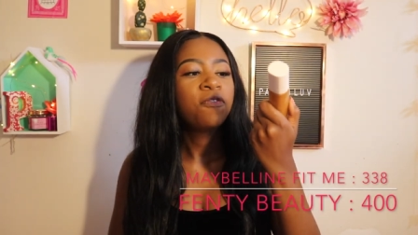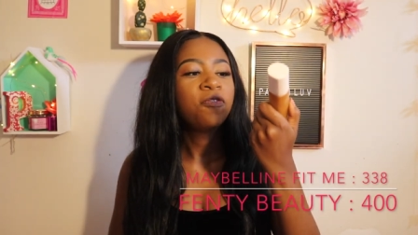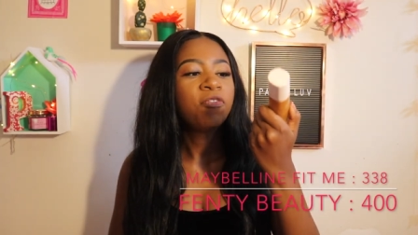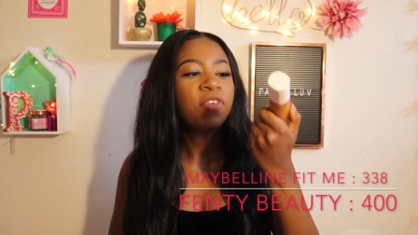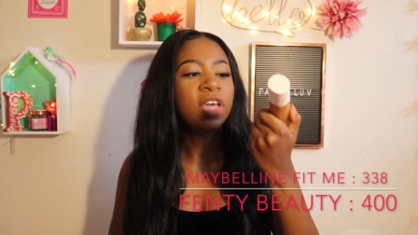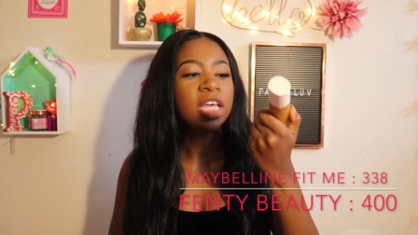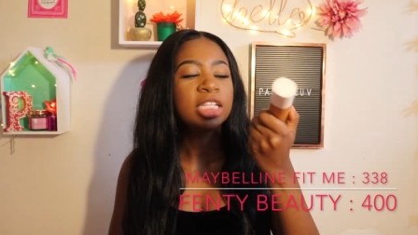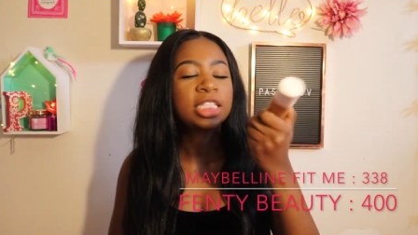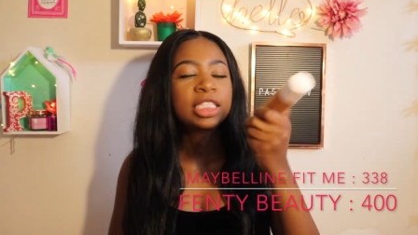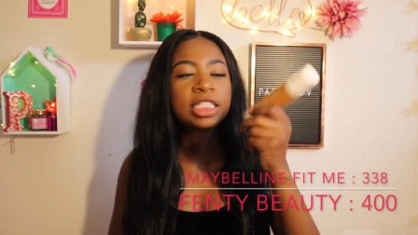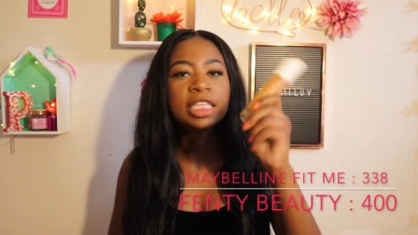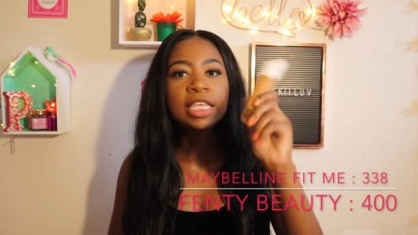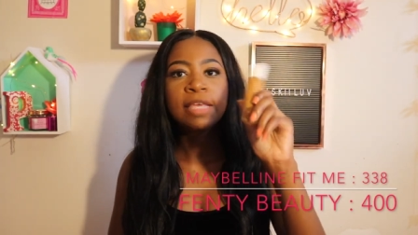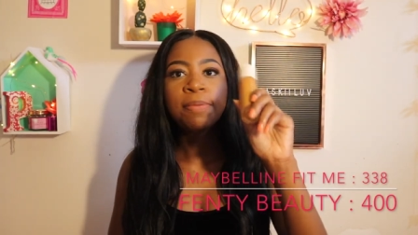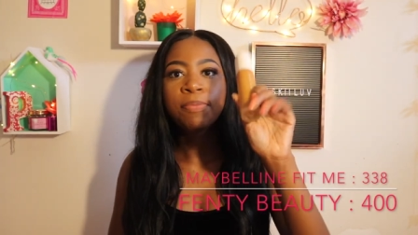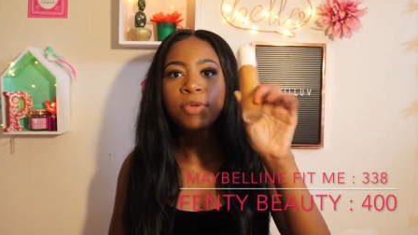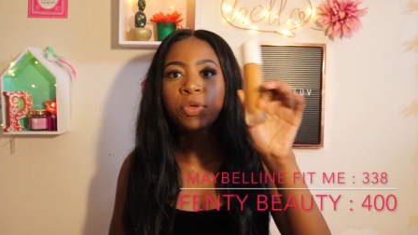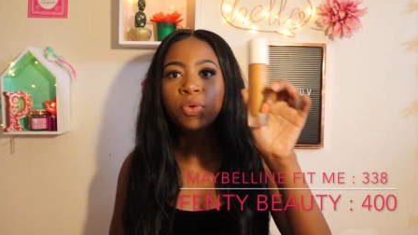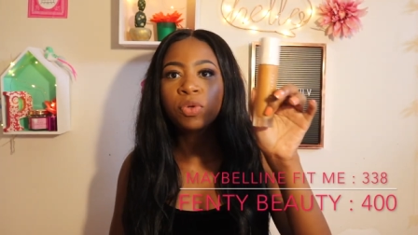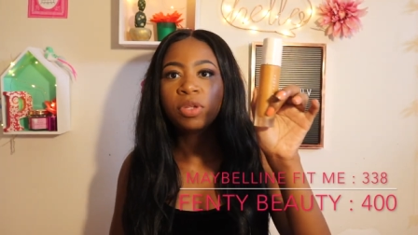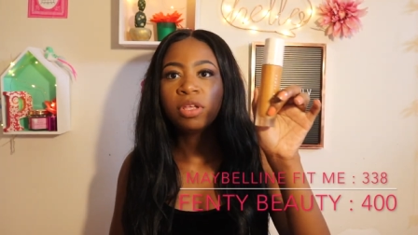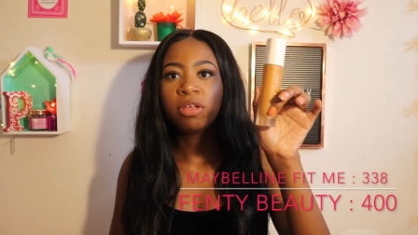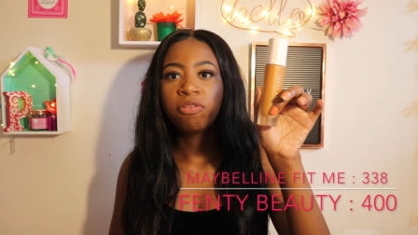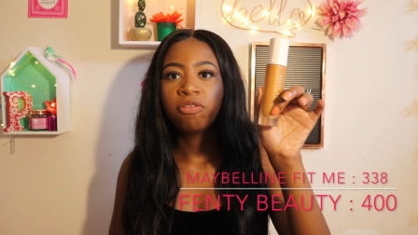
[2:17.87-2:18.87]
Fenty
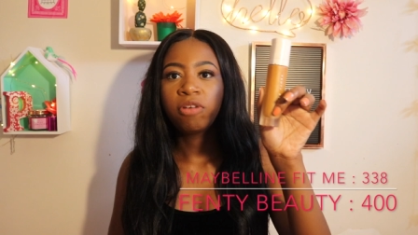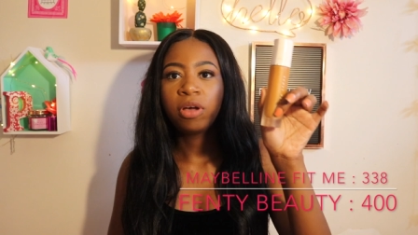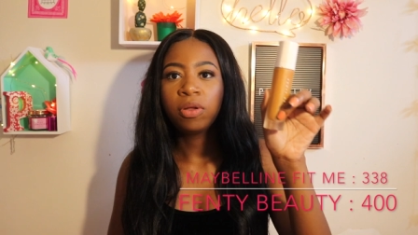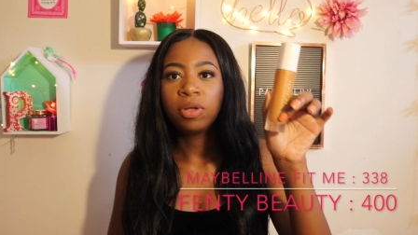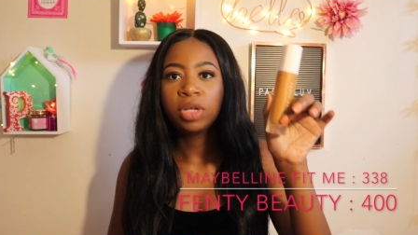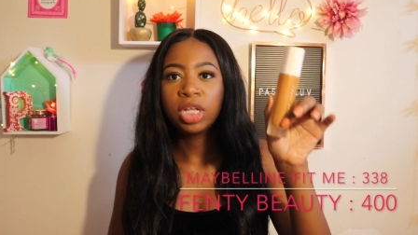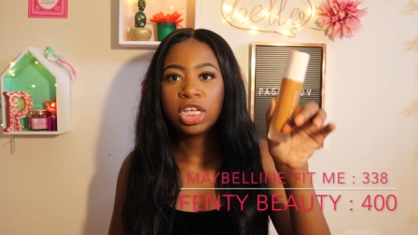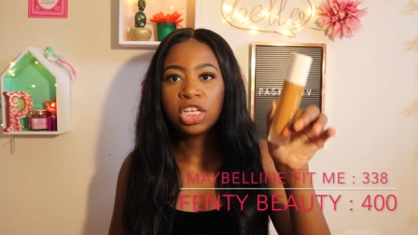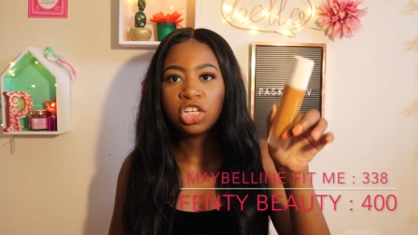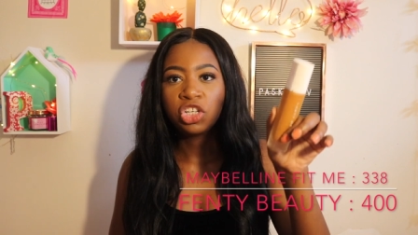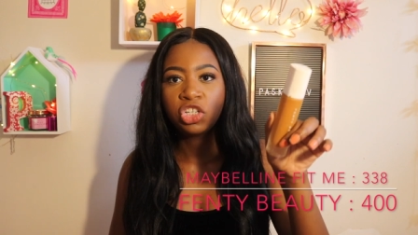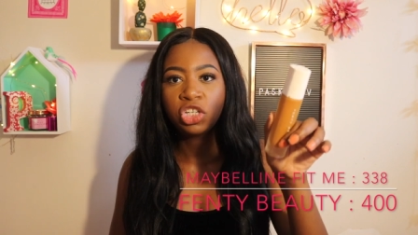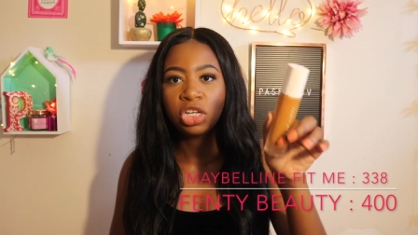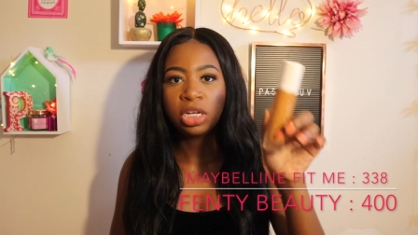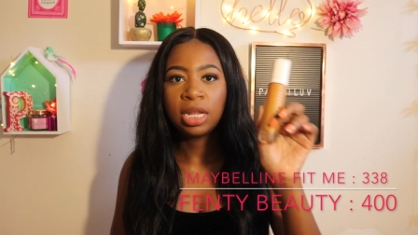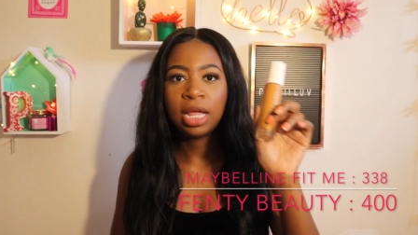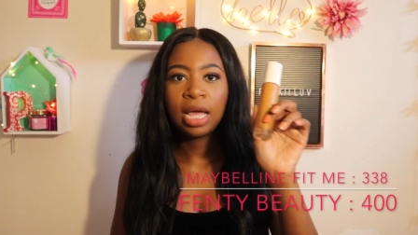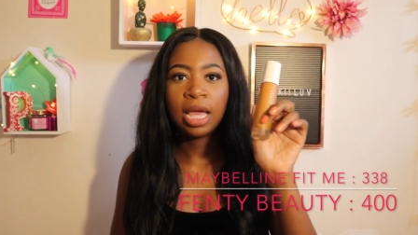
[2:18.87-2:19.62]
Beauty Foundation.